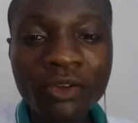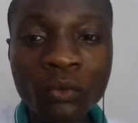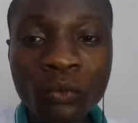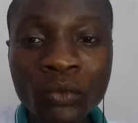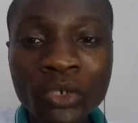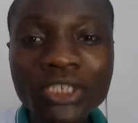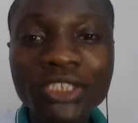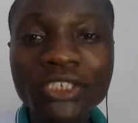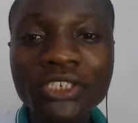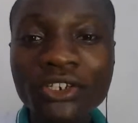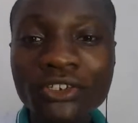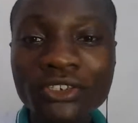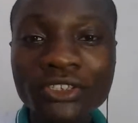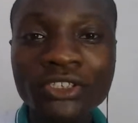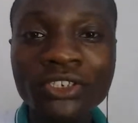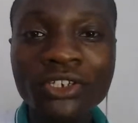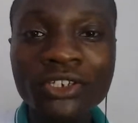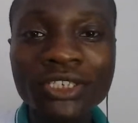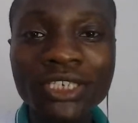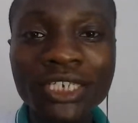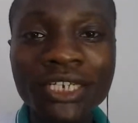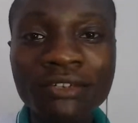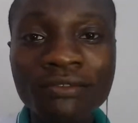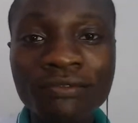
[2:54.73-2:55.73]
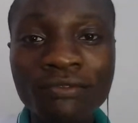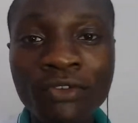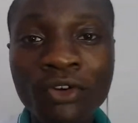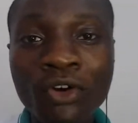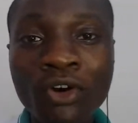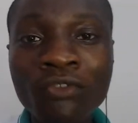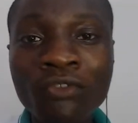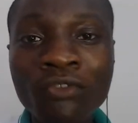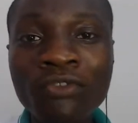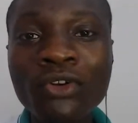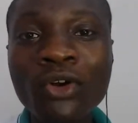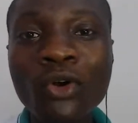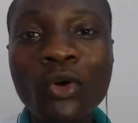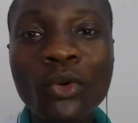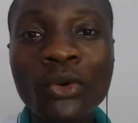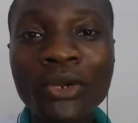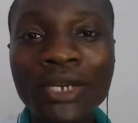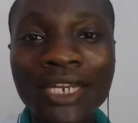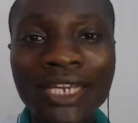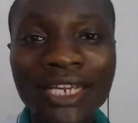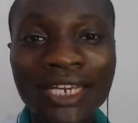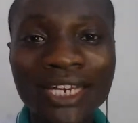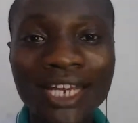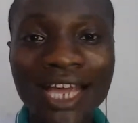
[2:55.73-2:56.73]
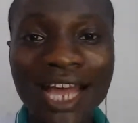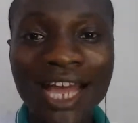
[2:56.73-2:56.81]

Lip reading: which does not involve coding